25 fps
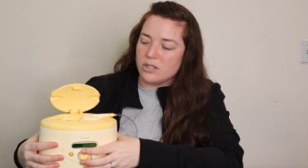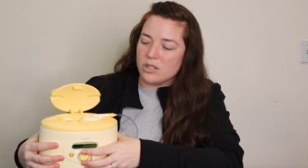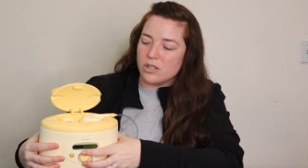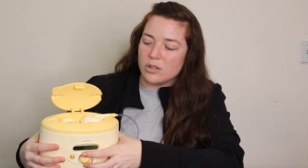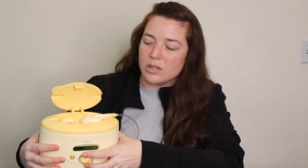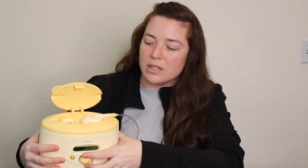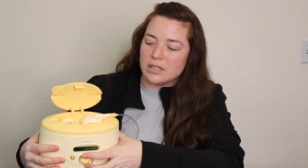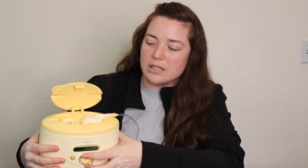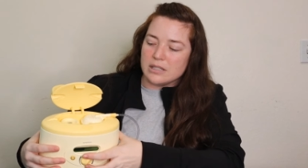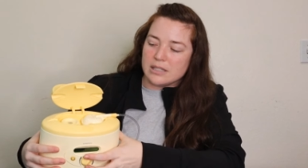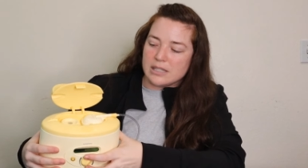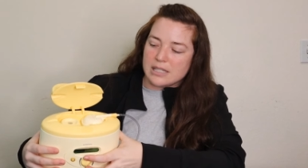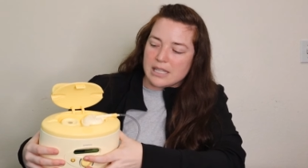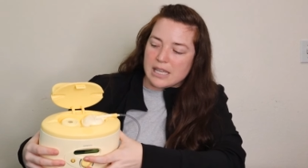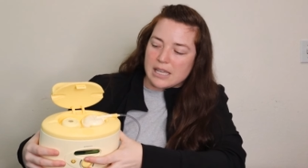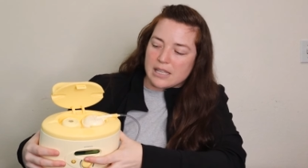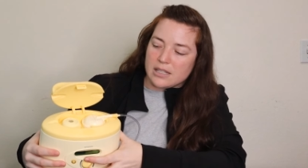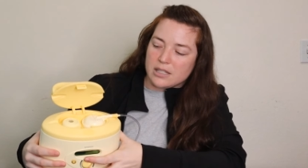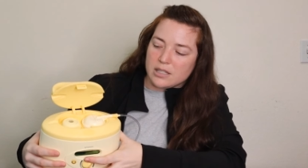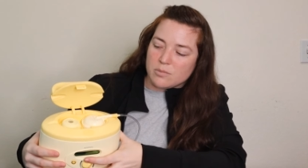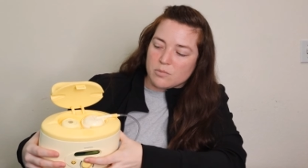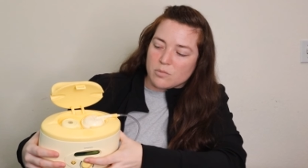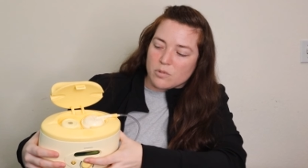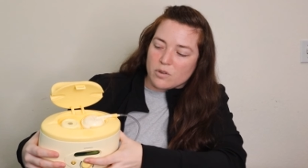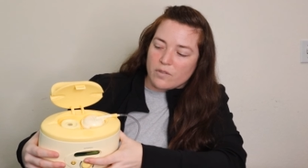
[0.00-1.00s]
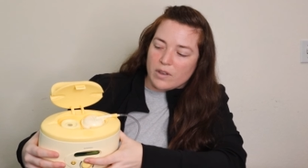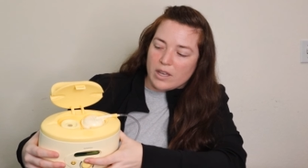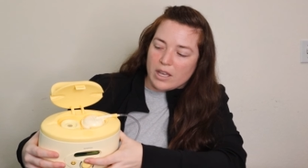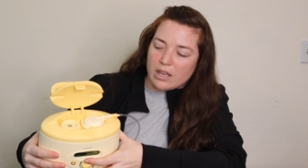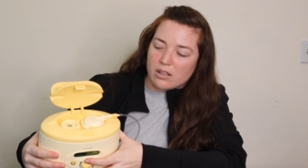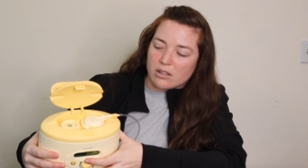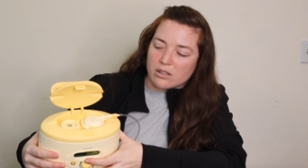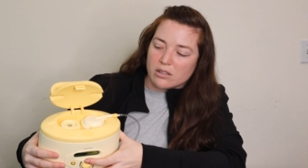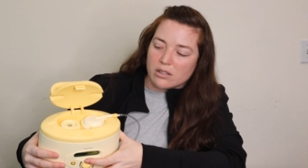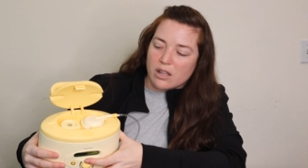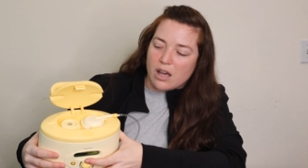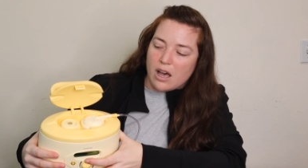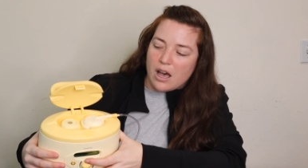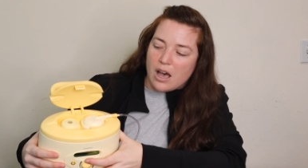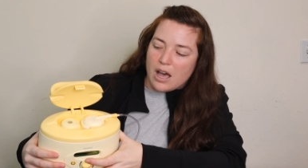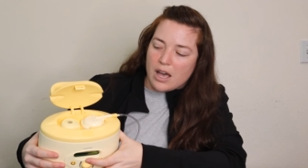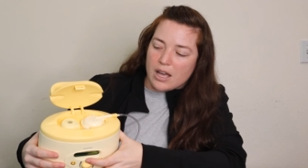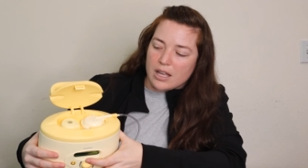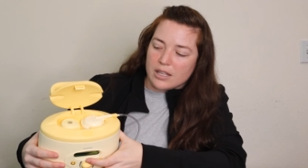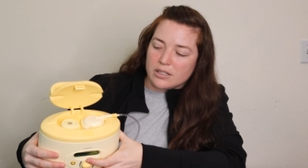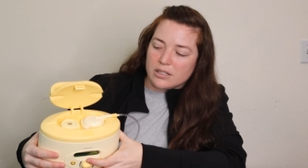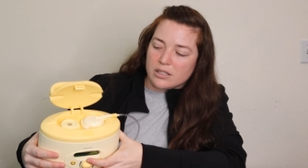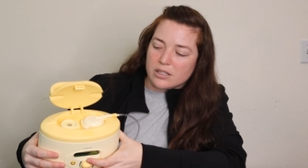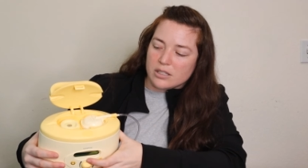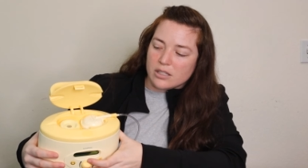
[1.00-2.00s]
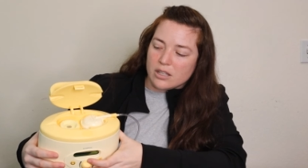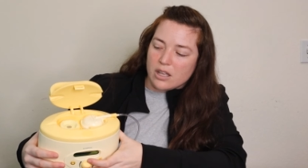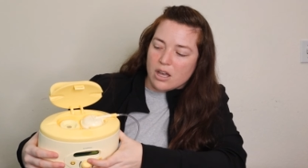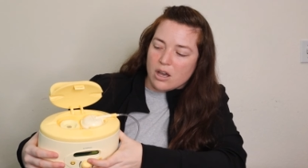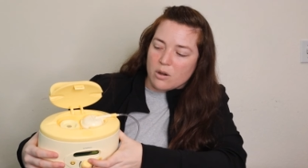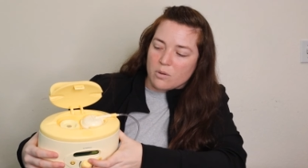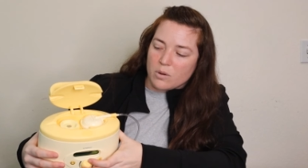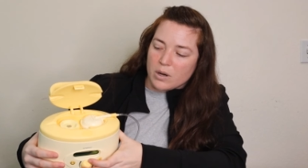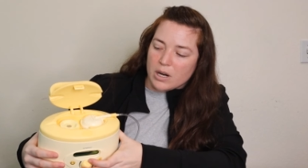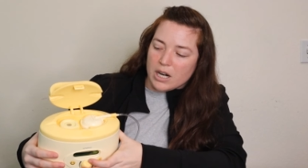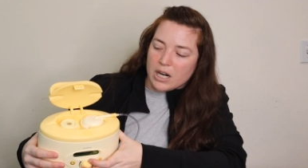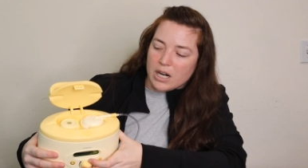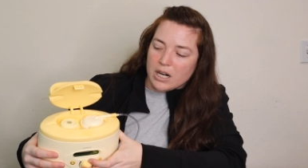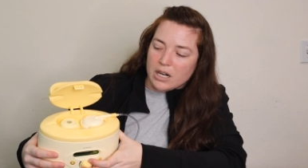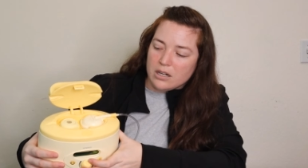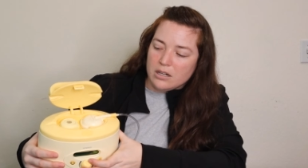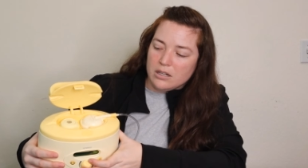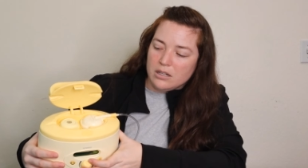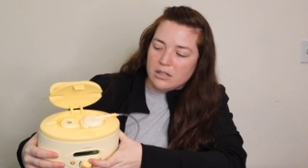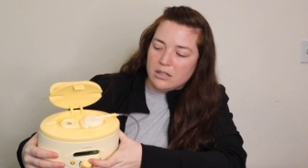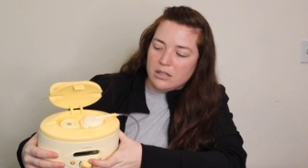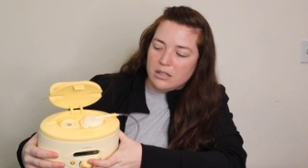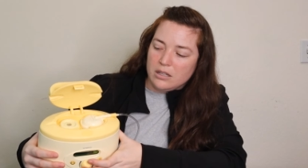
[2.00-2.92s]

So you can see it's moving a lot slower.